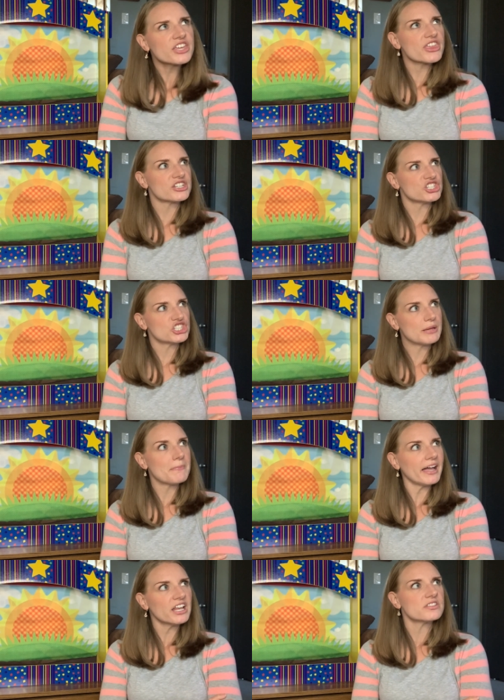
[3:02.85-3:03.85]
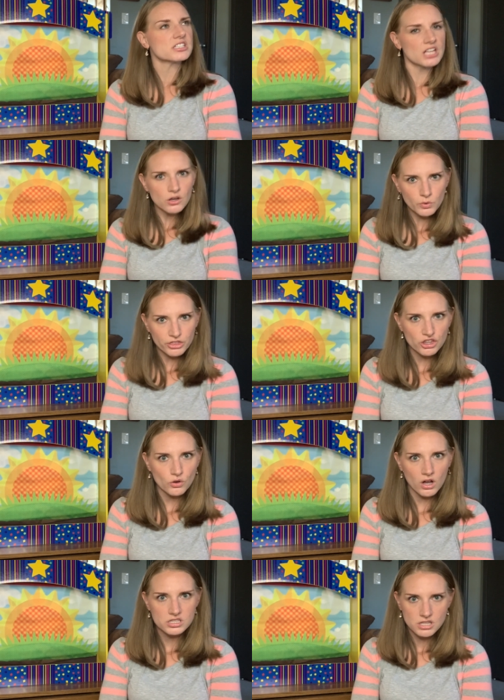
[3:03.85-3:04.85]
that she might have sung with you
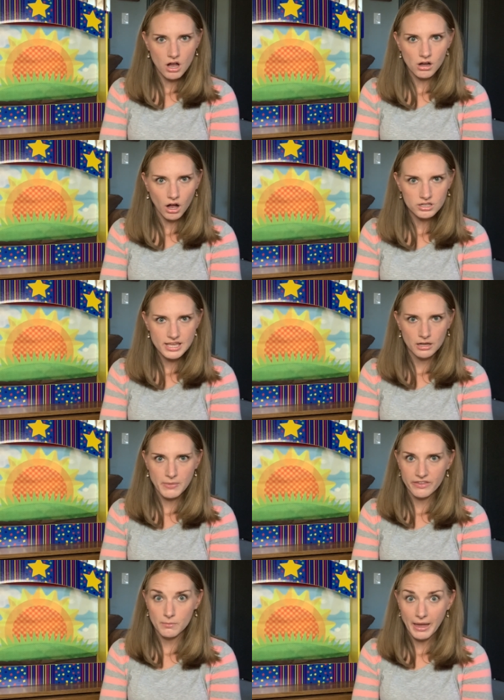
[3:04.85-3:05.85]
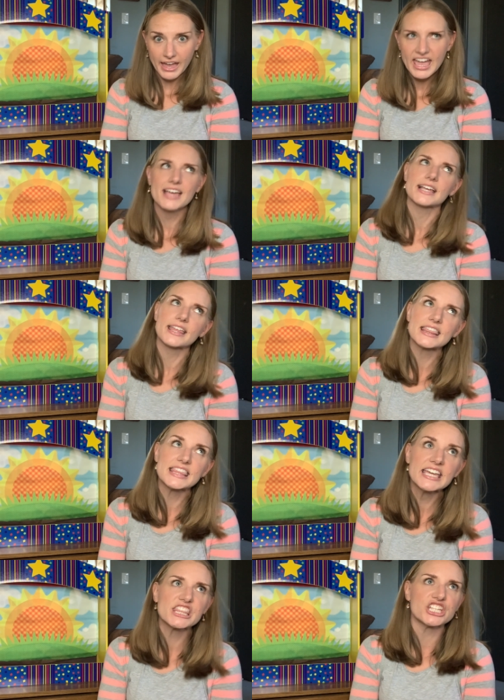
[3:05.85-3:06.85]
a song called Down by the Bay, and I
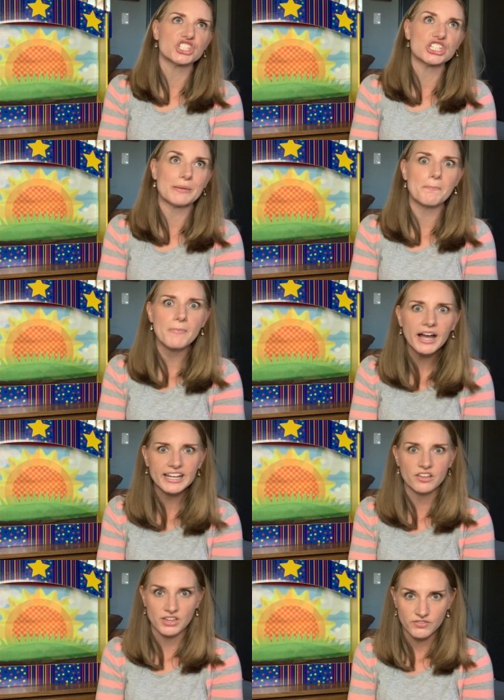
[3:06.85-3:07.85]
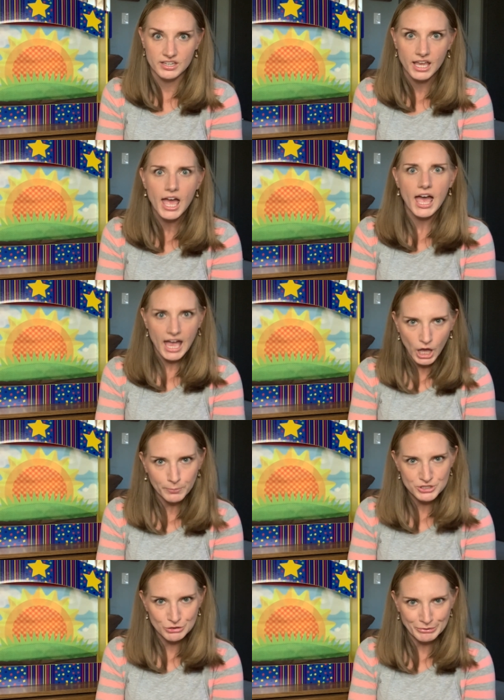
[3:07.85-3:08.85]
think that she might have even
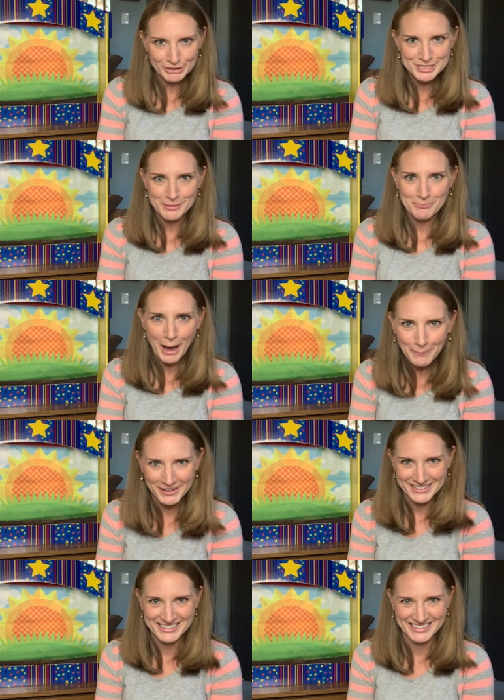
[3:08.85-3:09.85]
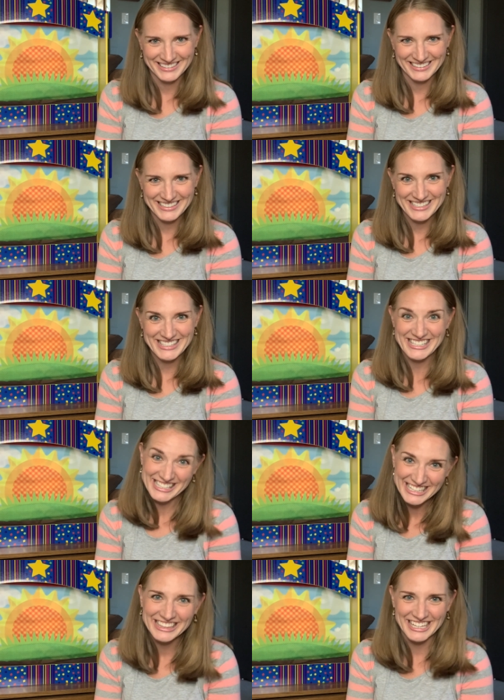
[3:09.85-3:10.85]
helped you build some puppets to
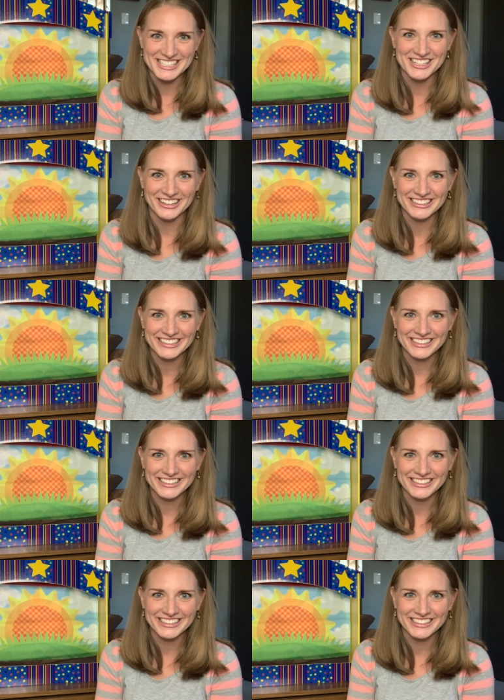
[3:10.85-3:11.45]
sing that song.